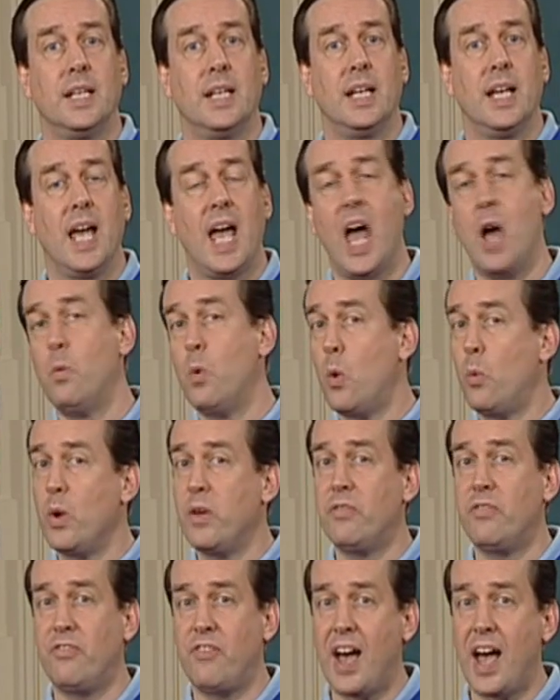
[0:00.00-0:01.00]
And what we
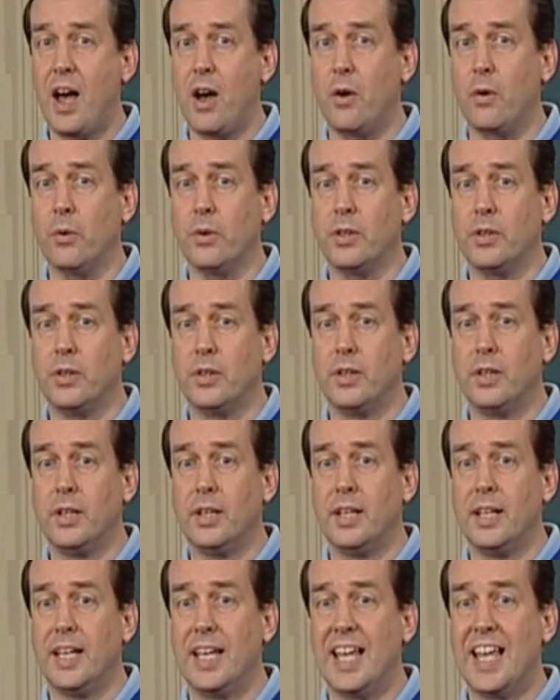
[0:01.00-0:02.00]
found
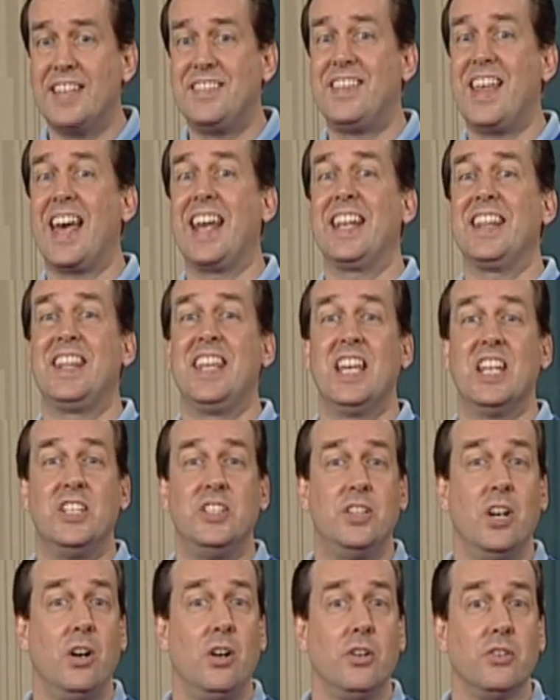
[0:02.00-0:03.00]
is that the
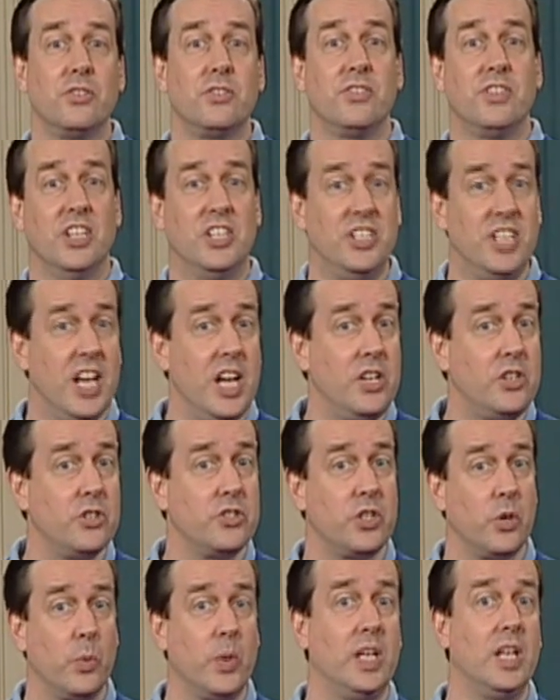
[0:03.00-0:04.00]
adults, the teachers that
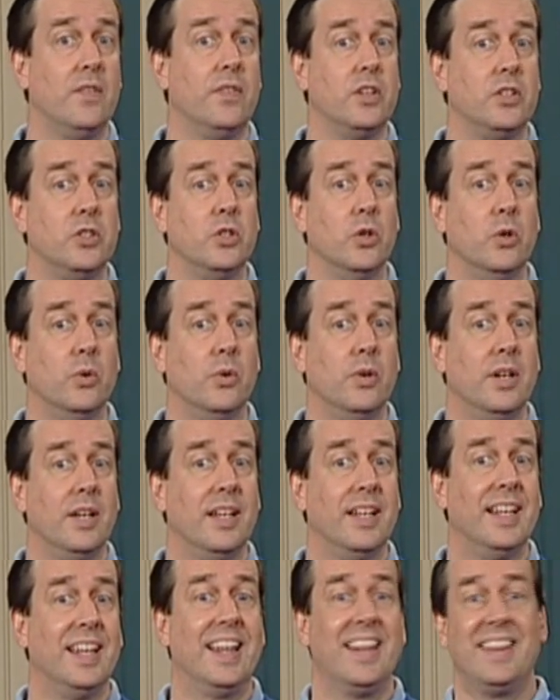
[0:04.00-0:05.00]
we give it to,
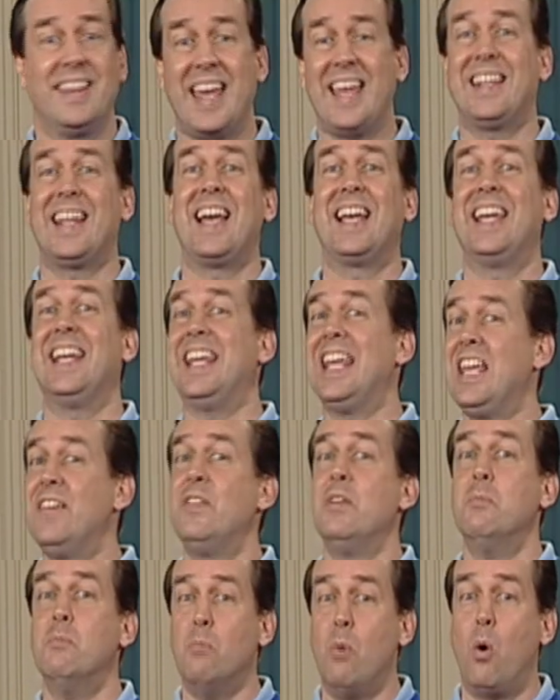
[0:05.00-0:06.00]
they like it
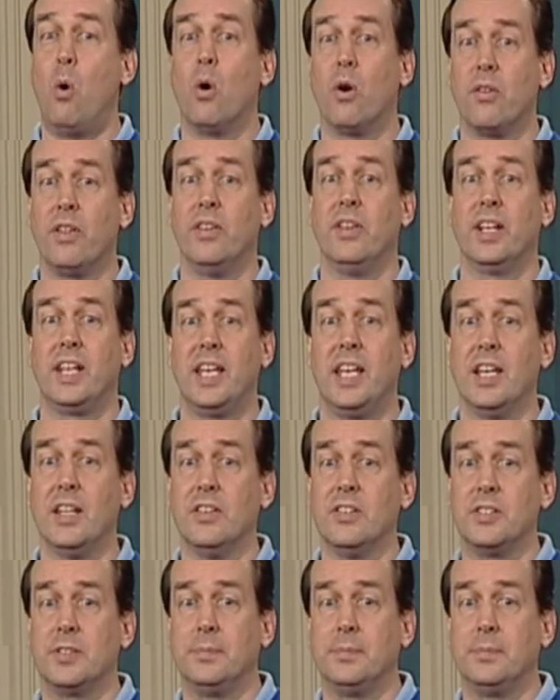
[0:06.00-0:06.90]
even more than the kids.